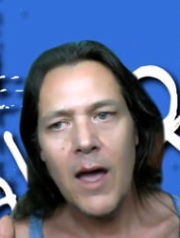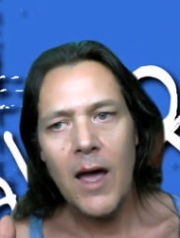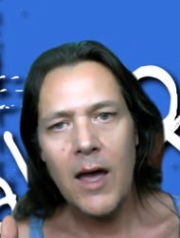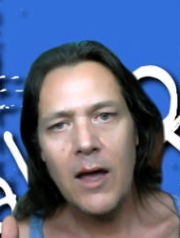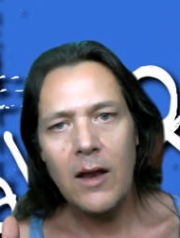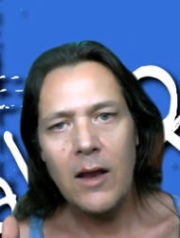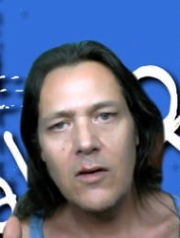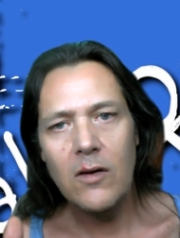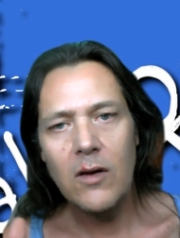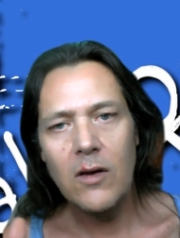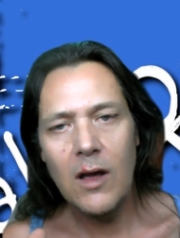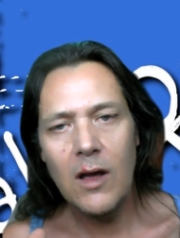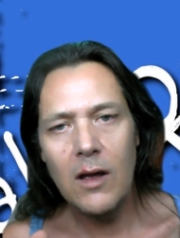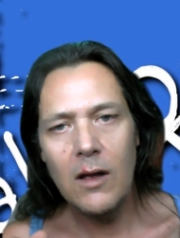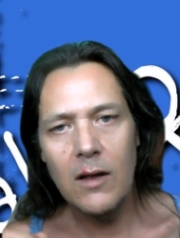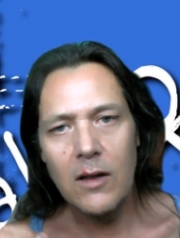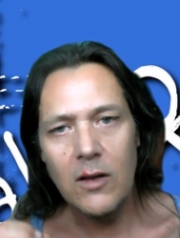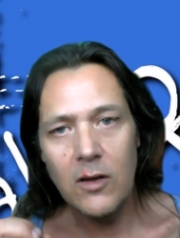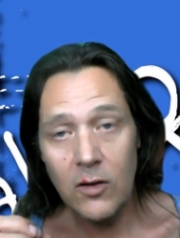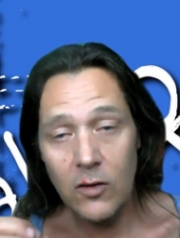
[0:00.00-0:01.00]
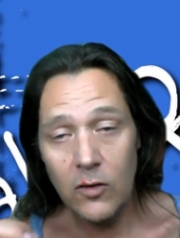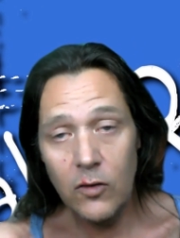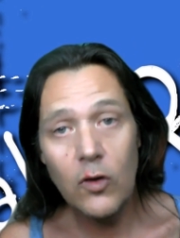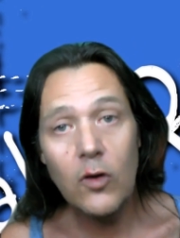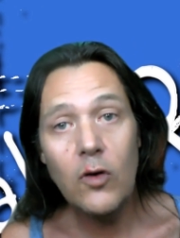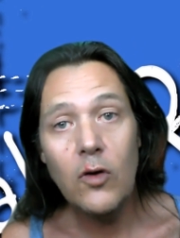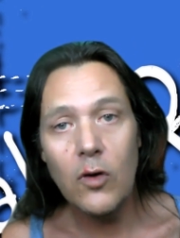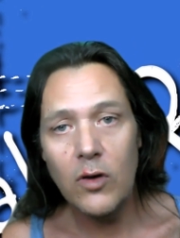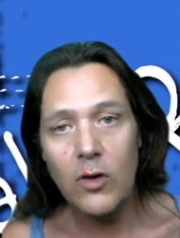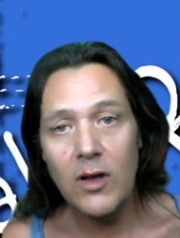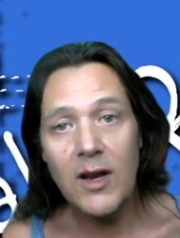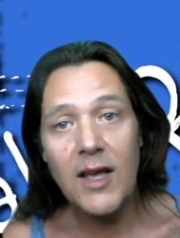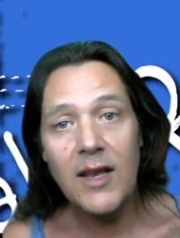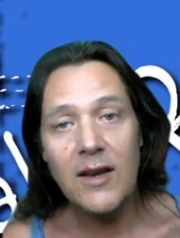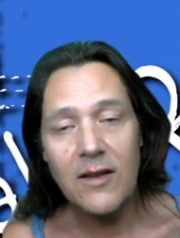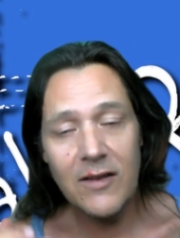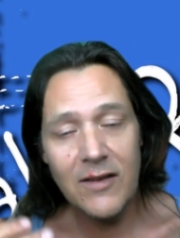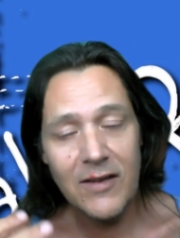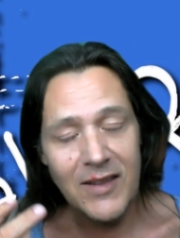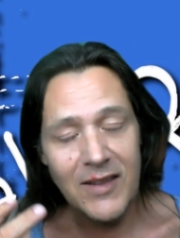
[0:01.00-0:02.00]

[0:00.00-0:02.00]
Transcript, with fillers: And you do. You need to